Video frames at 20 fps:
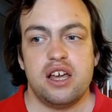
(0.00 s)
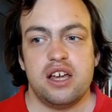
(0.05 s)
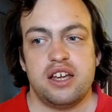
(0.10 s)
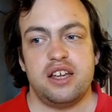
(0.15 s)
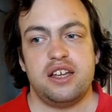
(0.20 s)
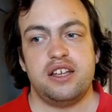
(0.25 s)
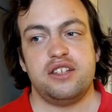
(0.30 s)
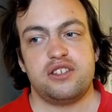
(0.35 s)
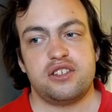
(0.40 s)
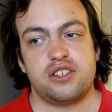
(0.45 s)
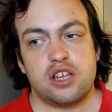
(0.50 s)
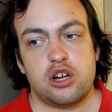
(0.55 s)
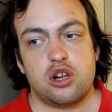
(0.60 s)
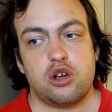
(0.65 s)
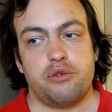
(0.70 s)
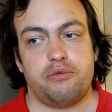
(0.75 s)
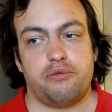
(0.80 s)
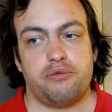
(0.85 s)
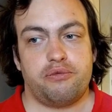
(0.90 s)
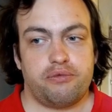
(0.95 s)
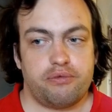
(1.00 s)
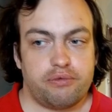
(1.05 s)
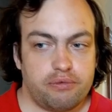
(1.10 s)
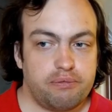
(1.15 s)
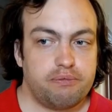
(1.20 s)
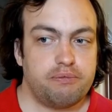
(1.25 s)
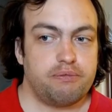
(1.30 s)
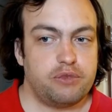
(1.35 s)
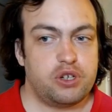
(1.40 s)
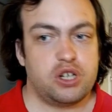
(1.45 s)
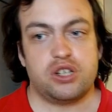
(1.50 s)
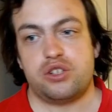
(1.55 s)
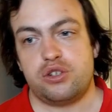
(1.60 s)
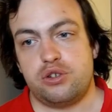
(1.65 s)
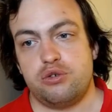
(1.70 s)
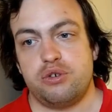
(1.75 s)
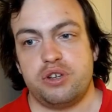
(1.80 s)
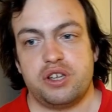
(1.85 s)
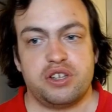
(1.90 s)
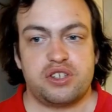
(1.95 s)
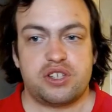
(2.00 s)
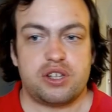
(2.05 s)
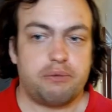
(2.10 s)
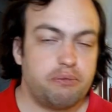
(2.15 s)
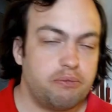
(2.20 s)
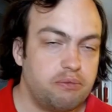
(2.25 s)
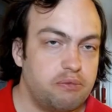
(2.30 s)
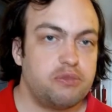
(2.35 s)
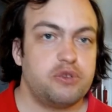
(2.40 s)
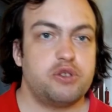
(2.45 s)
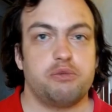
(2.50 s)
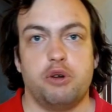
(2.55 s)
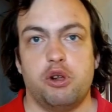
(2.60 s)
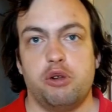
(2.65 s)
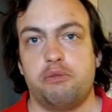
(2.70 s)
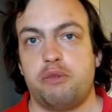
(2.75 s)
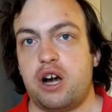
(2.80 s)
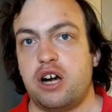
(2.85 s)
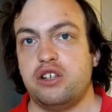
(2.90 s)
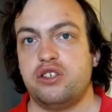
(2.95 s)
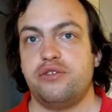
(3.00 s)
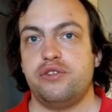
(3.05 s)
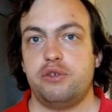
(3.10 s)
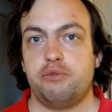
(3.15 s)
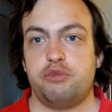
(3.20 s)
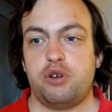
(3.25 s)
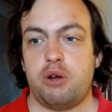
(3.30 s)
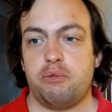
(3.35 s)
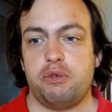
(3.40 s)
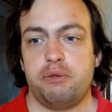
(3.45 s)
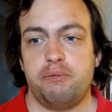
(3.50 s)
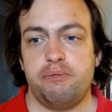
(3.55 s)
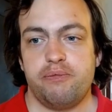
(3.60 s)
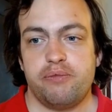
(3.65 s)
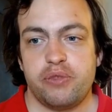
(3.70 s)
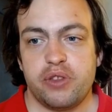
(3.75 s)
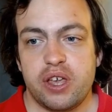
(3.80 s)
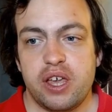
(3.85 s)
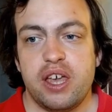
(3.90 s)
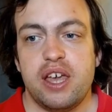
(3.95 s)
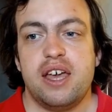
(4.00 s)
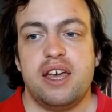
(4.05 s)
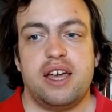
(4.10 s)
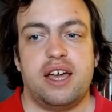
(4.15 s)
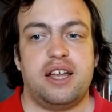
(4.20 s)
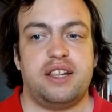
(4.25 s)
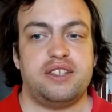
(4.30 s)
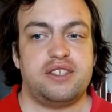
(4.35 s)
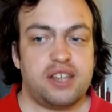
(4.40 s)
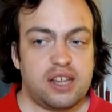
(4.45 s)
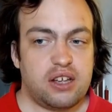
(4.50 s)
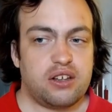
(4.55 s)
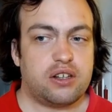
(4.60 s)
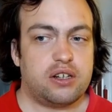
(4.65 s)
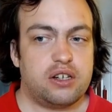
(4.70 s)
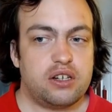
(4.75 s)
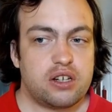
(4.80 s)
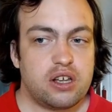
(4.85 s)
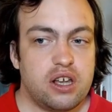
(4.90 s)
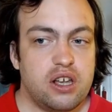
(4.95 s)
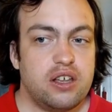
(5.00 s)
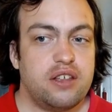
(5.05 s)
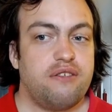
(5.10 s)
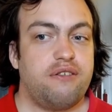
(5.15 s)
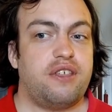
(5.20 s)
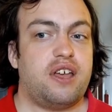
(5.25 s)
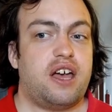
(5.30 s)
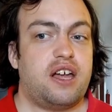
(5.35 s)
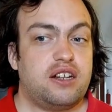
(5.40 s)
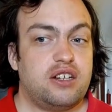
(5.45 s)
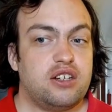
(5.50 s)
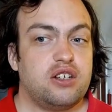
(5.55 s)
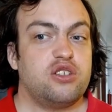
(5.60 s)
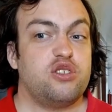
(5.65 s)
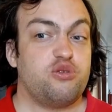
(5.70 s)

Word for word: instead of just doing some small parts of the problem. And second, that the